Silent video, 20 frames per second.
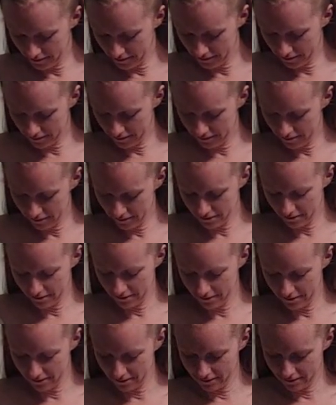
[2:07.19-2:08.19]

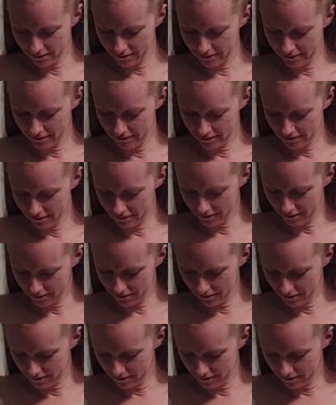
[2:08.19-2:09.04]
Nobody speaks.